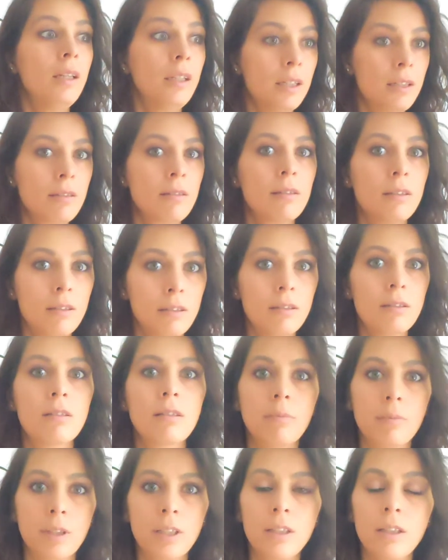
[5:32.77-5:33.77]
And yes, this is
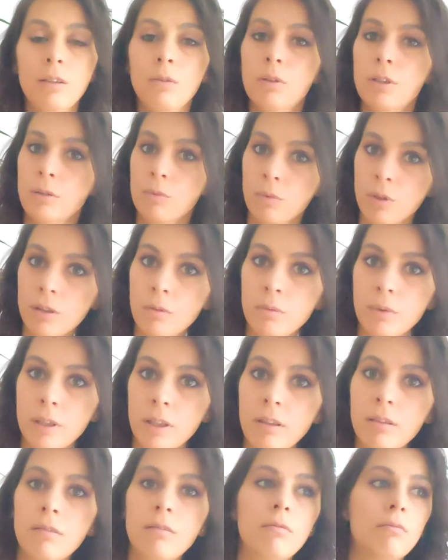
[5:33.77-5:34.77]
something that you can work
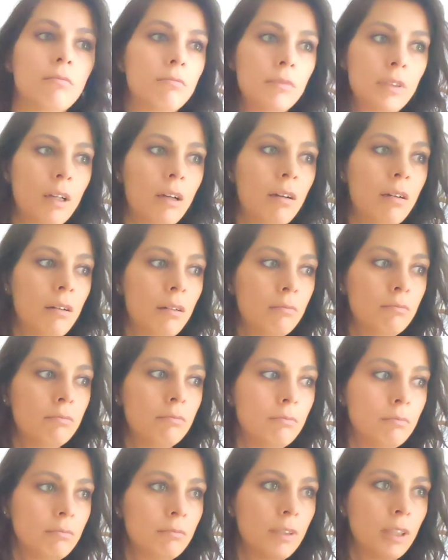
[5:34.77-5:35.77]
with
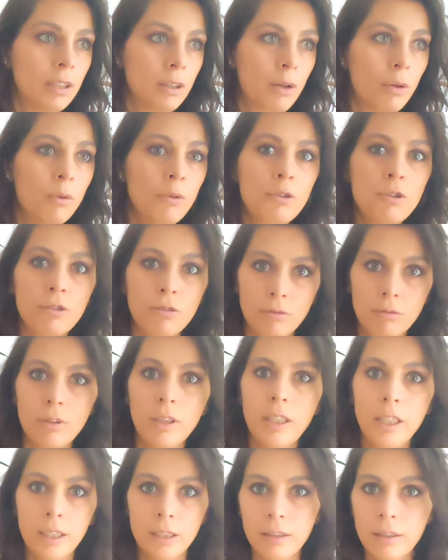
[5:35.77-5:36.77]
a coach
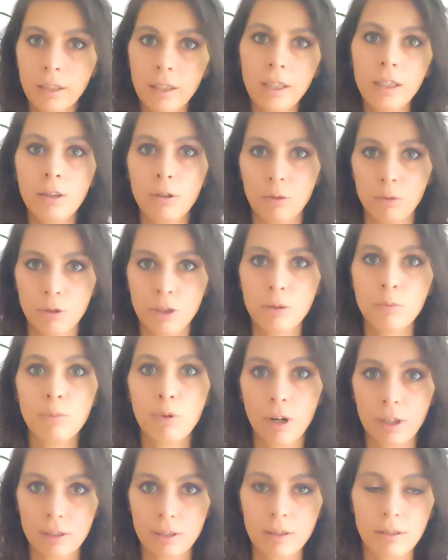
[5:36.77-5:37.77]
in a coaching
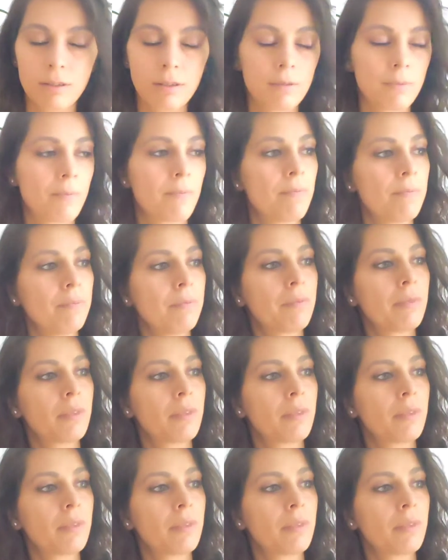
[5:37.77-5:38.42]
process.